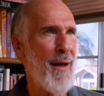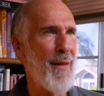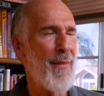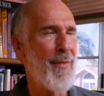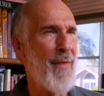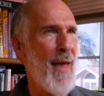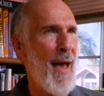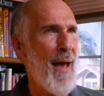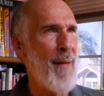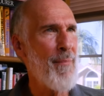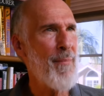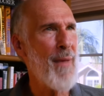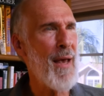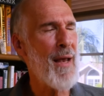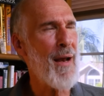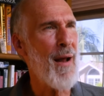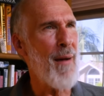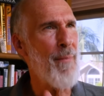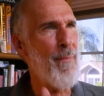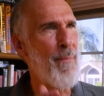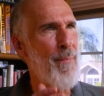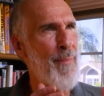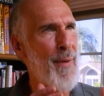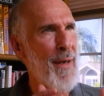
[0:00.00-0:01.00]
that made
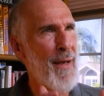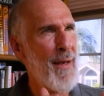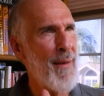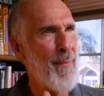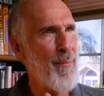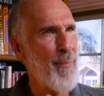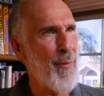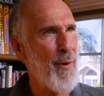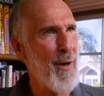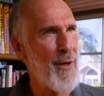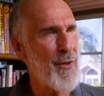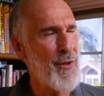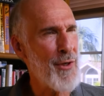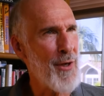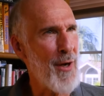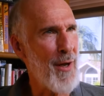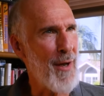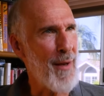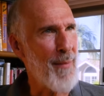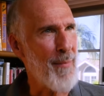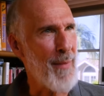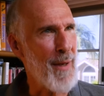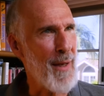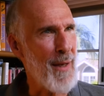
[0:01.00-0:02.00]
a big impression
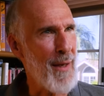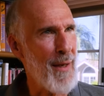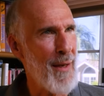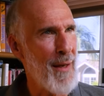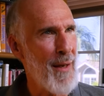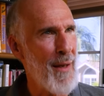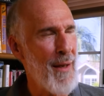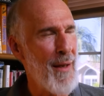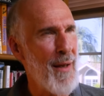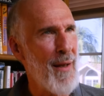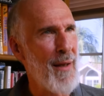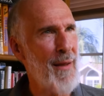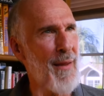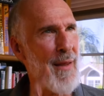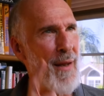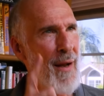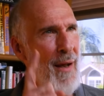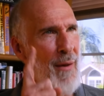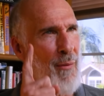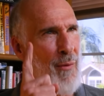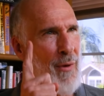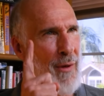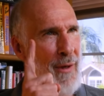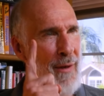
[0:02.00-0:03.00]
on me that
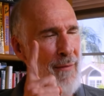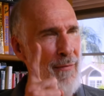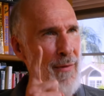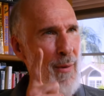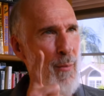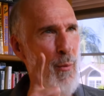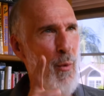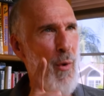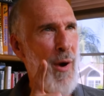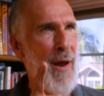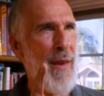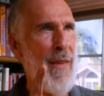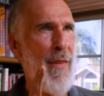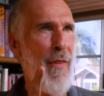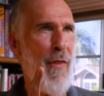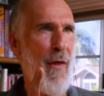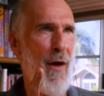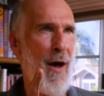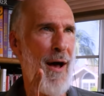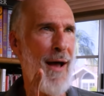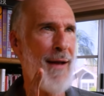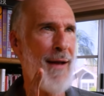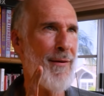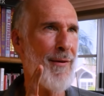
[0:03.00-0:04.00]
I will give them one
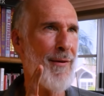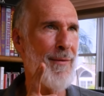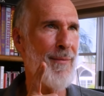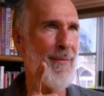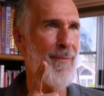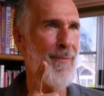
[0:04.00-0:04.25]
thought